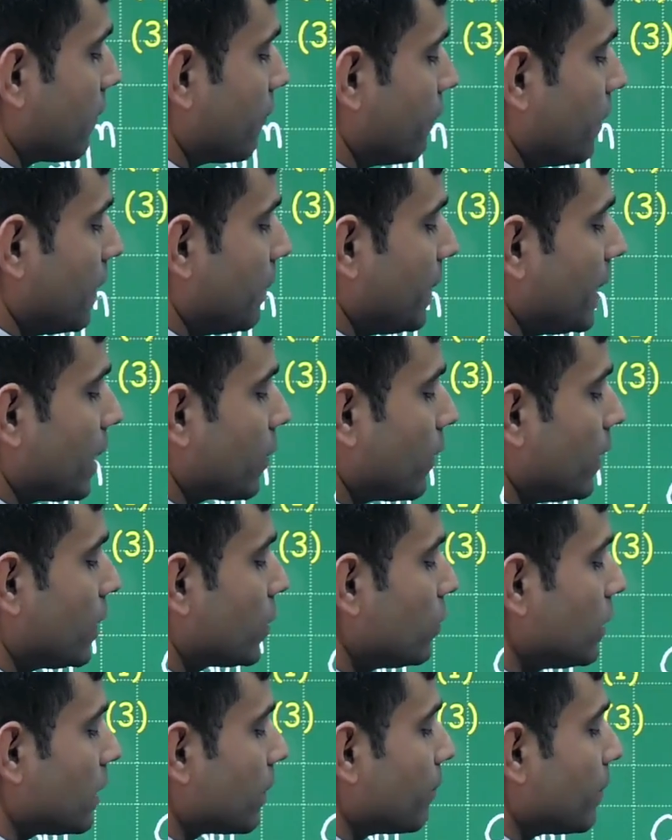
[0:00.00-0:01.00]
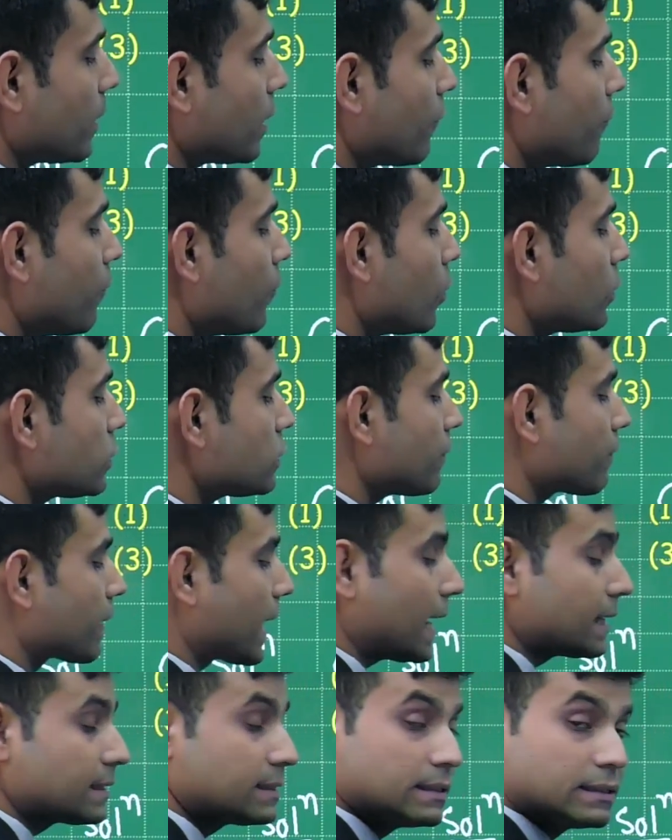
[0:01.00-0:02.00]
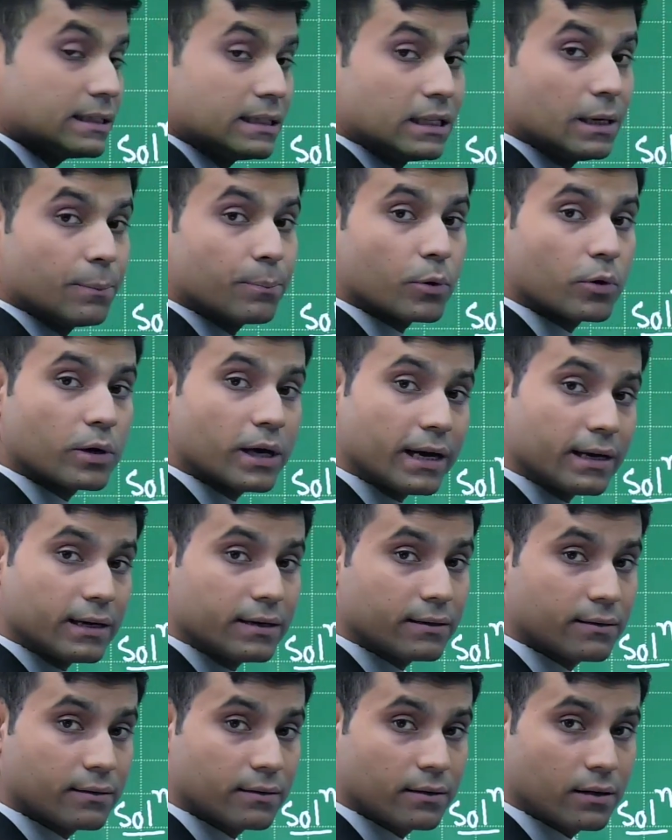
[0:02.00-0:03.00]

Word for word: will be equal to number of moles of gases in the product